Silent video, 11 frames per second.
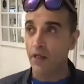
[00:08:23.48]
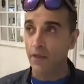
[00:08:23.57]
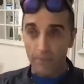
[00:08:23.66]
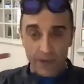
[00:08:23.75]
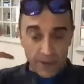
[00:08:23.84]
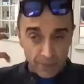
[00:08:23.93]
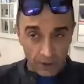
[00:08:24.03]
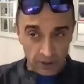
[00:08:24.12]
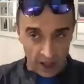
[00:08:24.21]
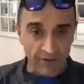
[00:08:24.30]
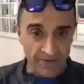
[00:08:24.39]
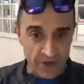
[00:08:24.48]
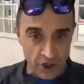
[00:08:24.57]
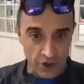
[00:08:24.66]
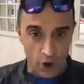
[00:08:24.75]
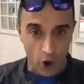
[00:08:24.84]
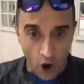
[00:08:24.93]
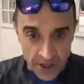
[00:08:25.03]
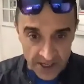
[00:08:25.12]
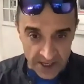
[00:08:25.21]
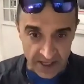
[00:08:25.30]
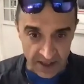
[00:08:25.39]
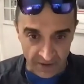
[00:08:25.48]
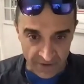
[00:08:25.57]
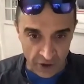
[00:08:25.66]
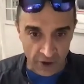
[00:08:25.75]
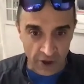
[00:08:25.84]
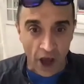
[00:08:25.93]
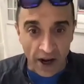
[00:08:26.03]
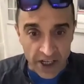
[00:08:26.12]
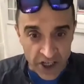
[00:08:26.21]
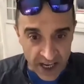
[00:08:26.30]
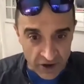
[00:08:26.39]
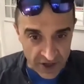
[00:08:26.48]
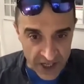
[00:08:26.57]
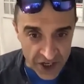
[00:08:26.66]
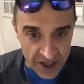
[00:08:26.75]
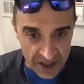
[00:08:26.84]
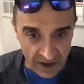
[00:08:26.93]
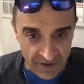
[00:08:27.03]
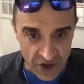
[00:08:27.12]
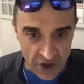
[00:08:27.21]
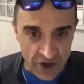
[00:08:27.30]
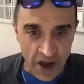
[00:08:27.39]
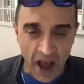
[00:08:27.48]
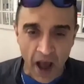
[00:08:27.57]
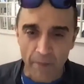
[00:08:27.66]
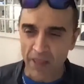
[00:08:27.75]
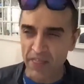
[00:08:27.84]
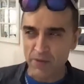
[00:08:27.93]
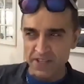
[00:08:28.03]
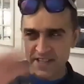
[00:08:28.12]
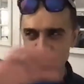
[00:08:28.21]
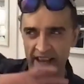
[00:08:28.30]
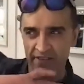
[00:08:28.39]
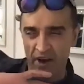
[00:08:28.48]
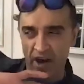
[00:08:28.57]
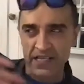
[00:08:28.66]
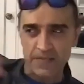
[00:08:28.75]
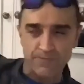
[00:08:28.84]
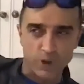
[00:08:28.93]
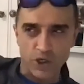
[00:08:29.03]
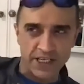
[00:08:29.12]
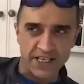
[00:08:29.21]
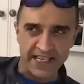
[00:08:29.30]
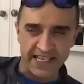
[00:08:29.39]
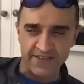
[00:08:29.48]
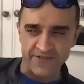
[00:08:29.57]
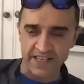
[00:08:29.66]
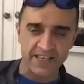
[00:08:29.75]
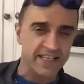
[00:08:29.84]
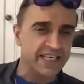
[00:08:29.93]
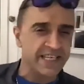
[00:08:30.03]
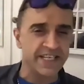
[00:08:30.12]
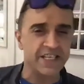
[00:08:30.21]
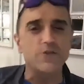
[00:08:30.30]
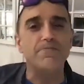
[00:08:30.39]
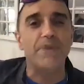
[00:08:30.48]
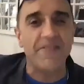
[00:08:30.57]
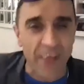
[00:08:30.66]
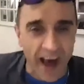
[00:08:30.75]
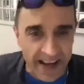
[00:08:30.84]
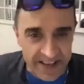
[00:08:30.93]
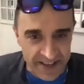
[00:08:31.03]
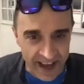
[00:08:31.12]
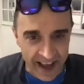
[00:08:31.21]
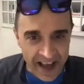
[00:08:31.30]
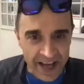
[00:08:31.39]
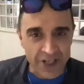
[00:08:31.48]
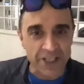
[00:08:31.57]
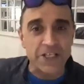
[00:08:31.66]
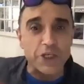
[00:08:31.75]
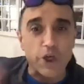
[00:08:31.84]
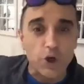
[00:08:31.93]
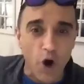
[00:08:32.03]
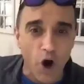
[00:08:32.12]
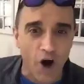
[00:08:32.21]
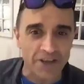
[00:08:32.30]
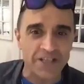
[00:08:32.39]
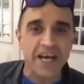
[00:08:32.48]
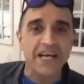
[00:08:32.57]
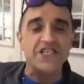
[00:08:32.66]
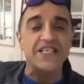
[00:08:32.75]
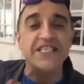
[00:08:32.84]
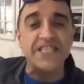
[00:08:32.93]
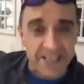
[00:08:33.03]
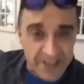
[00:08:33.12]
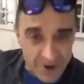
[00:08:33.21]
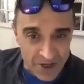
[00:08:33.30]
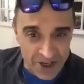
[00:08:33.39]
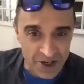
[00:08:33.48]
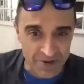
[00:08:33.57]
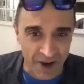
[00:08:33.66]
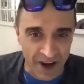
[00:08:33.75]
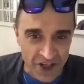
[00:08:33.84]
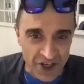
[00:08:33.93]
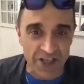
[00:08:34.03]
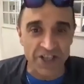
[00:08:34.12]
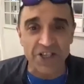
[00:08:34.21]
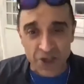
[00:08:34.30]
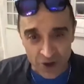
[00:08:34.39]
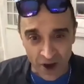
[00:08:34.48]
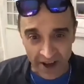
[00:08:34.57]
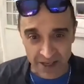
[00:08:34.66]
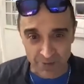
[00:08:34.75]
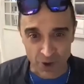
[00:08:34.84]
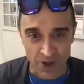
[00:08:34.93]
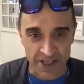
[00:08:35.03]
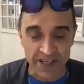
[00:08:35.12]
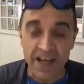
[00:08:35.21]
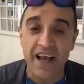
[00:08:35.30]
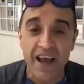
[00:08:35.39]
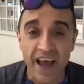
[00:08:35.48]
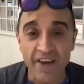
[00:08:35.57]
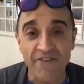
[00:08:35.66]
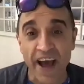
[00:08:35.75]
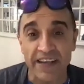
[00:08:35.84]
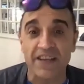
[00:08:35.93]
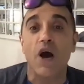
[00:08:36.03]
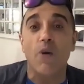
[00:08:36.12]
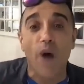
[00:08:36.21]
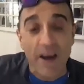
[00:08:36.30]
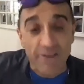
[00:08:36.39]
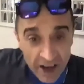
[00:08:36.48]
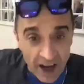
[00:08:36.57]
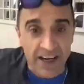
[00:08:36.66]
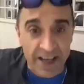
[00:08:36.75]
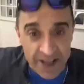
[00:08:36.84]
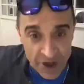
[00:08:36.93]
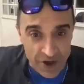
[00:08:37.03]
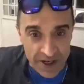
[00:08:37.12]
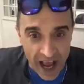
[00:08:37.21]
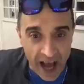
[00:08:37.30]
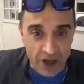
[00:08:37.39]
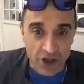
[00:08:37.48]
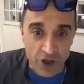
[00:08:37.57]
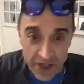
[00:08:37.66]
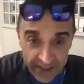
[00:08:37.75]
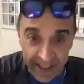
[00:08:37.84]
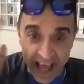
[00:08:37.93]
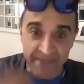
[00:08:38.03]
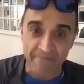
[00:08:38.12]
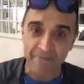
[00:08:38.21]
people loved you, the audience loved you, the younger generation loved you, but there was this kind of unspoken kind of like, ye to bindas hai, she's too hot, she sizzles too much, she's too outspoken. In fact, whatever Kangana's doing now, you did then.